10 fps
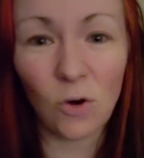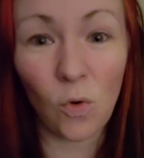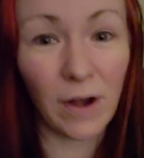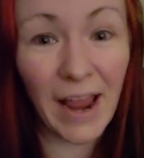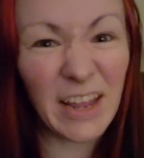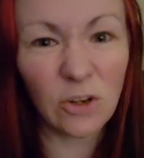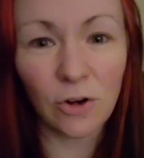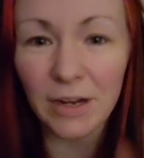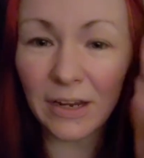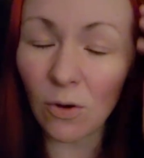or
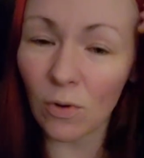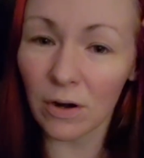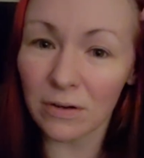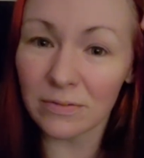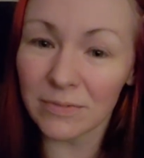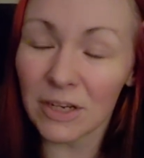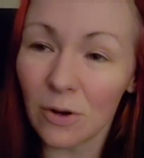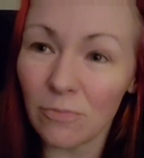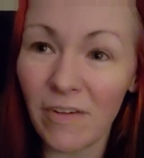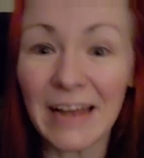angry or you
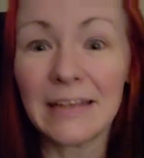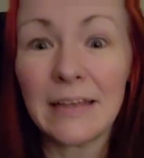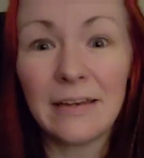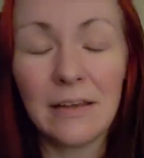know violent